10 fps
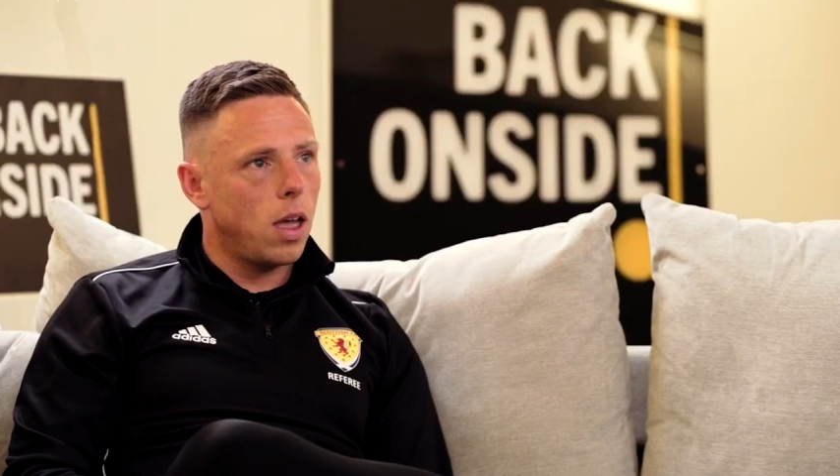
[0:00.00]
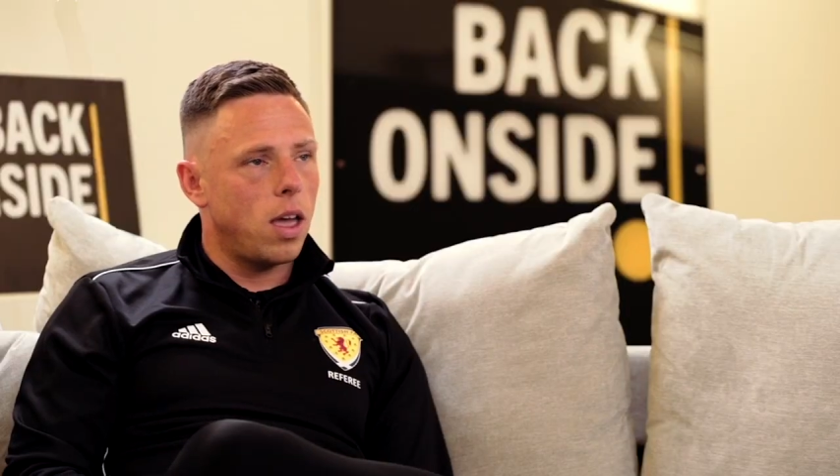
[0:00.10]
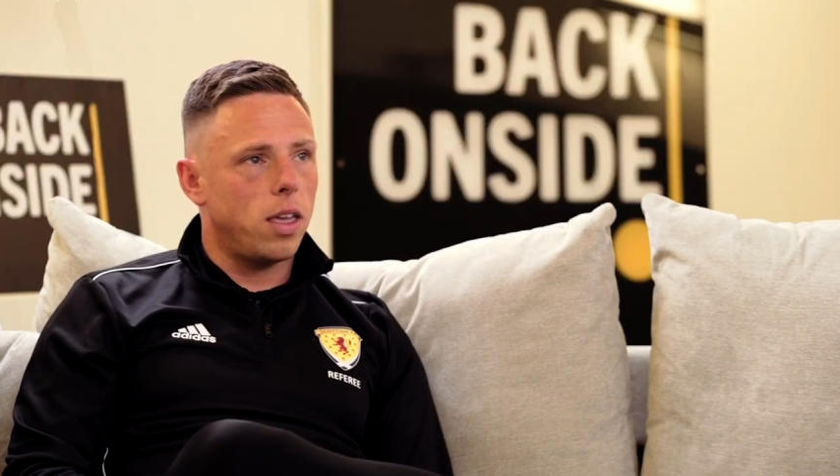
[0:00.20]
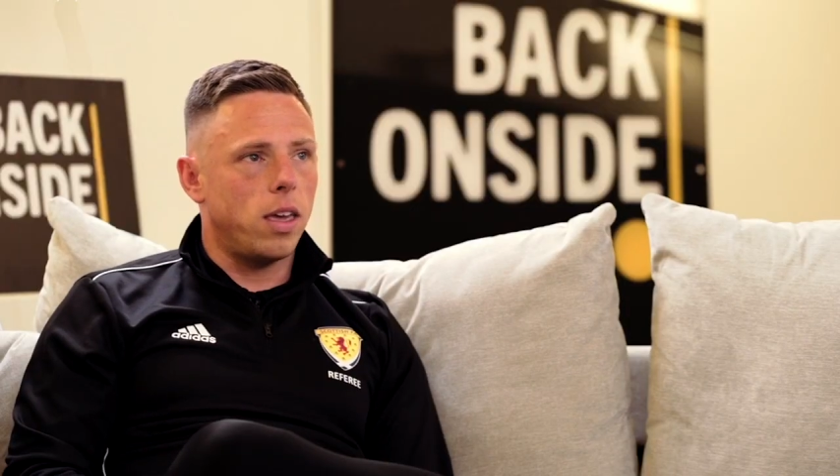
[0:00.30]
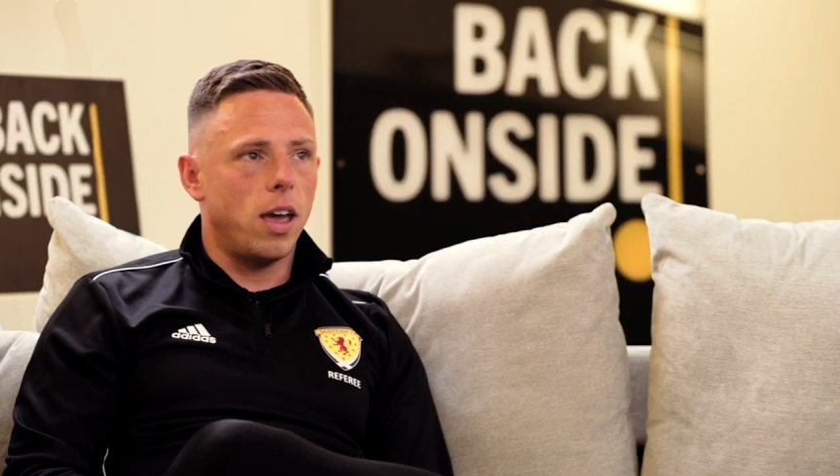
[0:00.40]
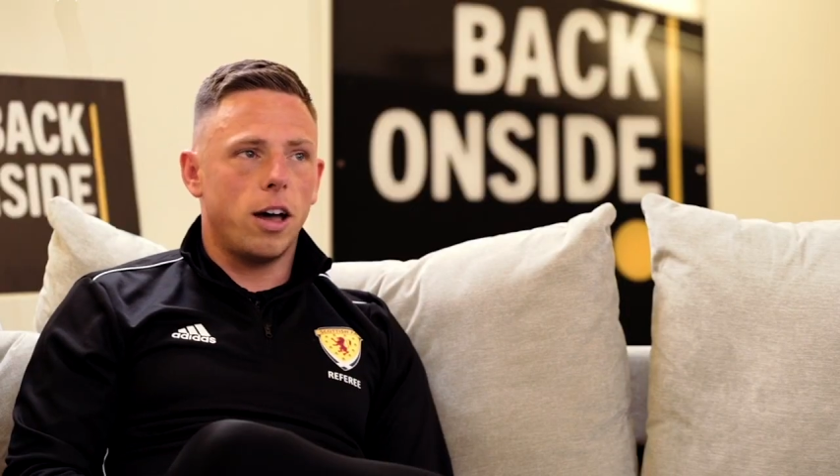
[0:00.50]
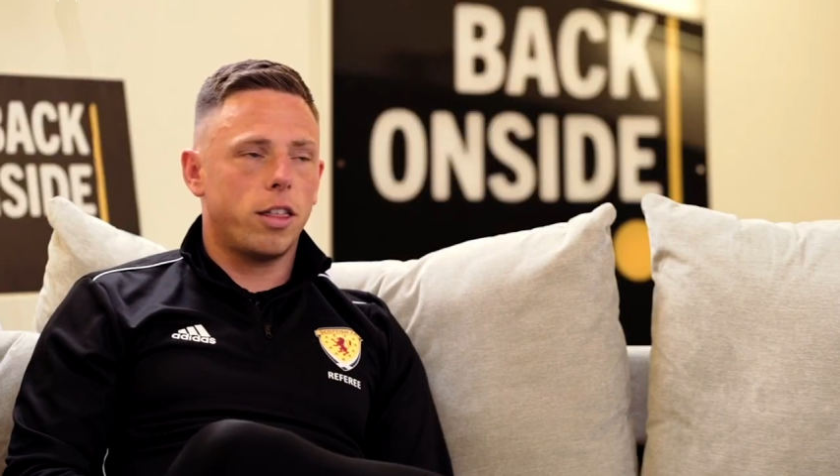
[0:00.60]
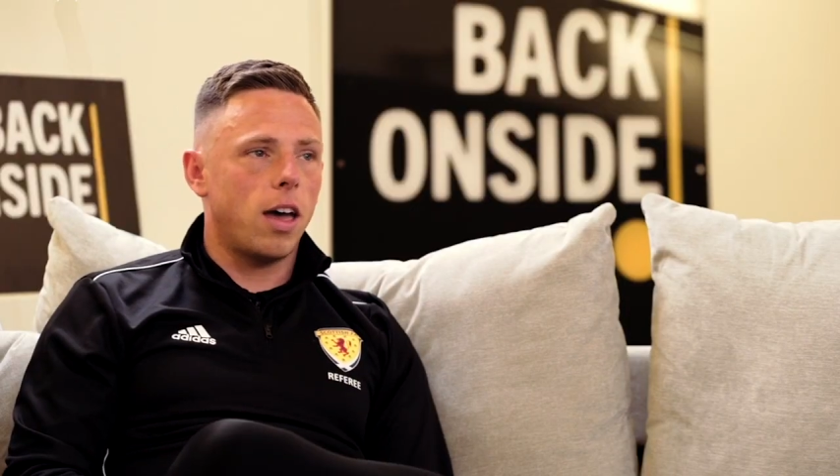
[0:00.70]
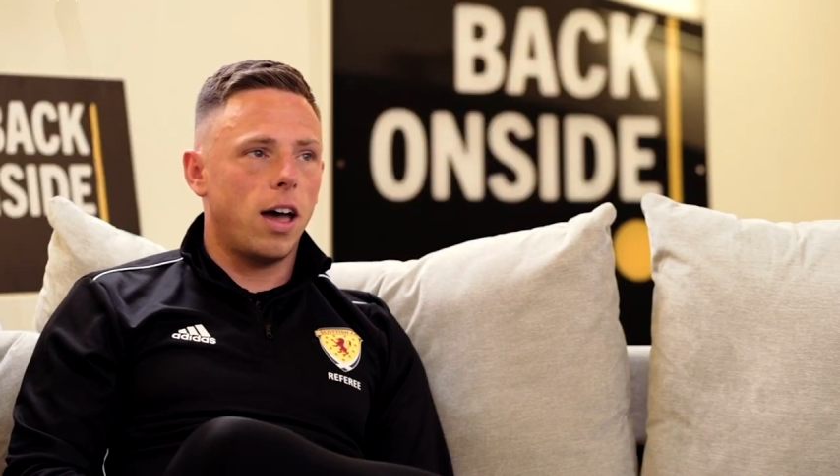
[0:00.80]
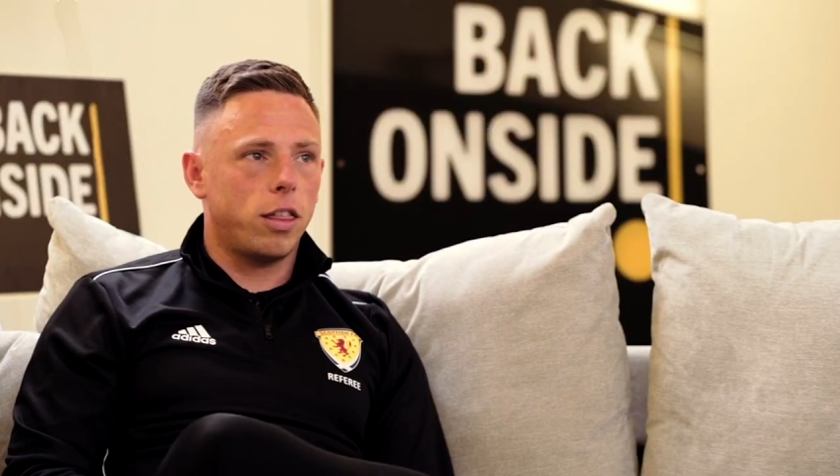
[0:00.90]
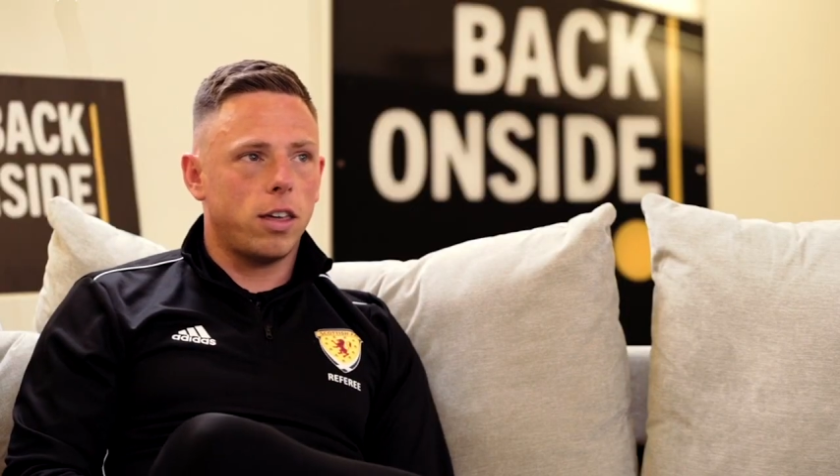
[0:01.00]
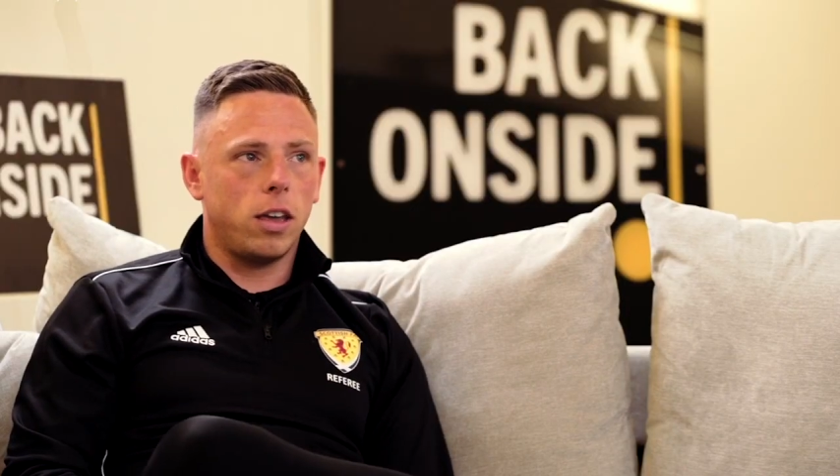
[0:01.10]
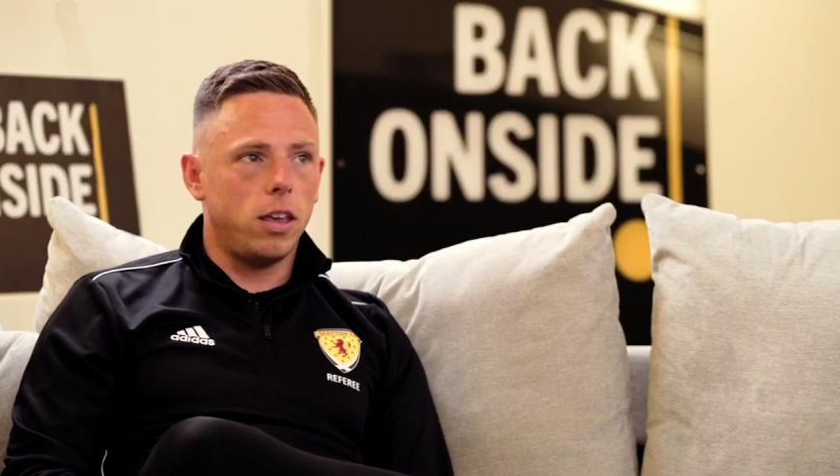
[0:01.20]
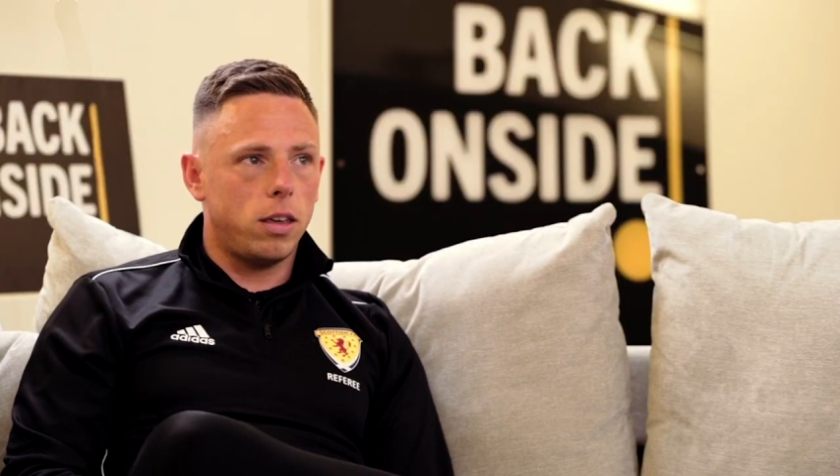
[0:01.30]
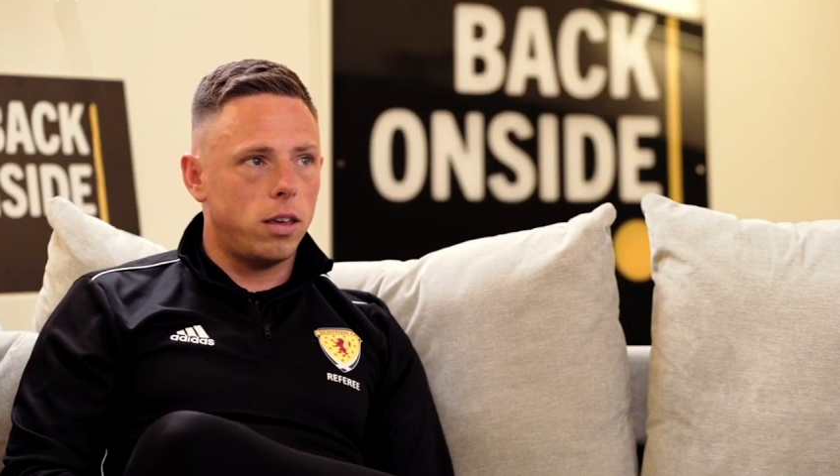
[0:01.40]
Yeah, I
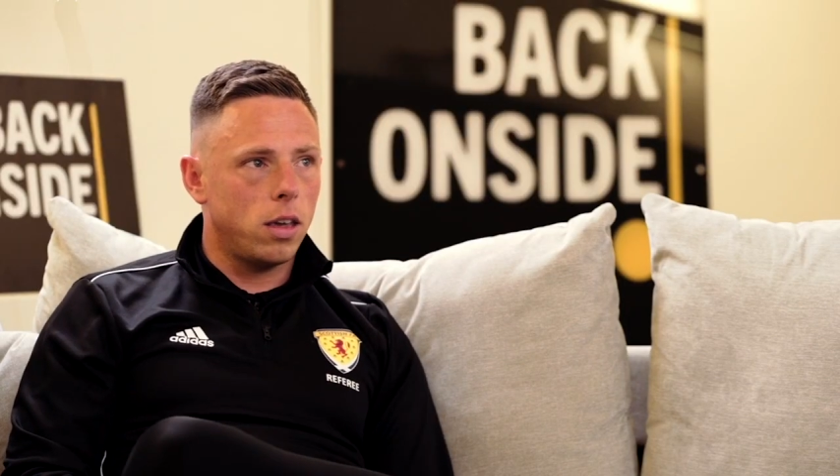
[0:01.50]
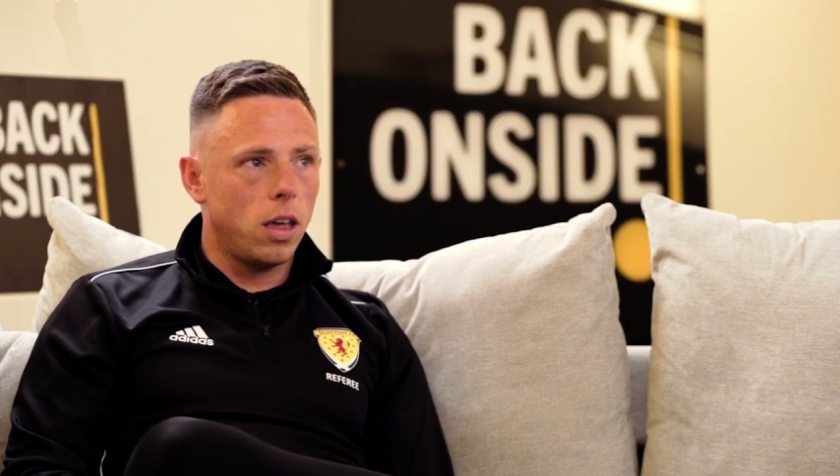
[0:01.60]
think